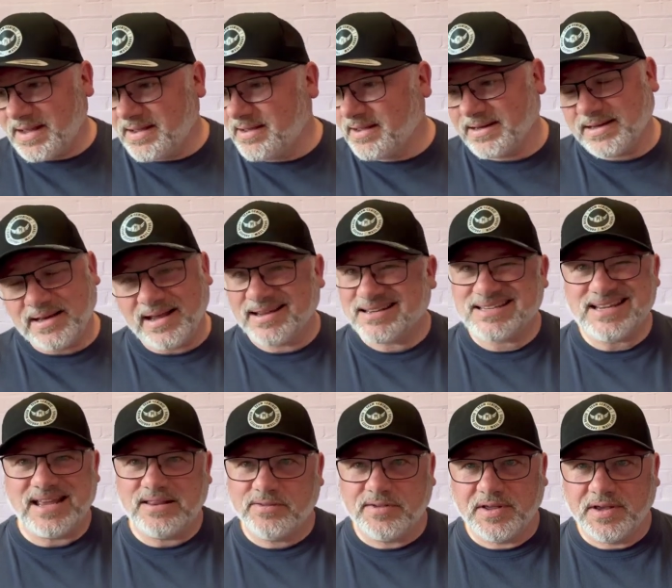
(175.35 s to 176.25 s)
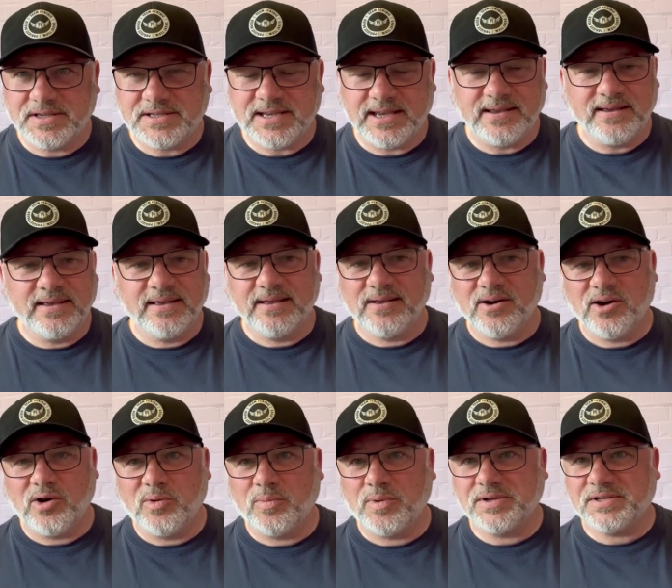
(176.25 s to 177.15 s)
uh, like ten thirty
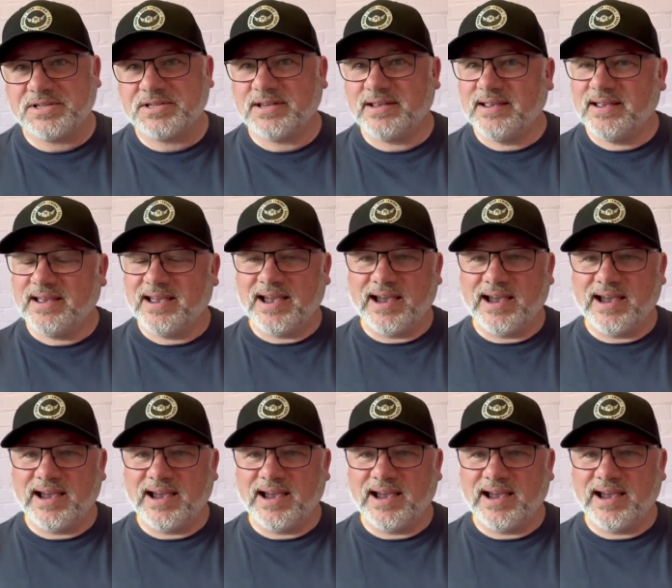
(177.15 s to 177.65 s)
onwards,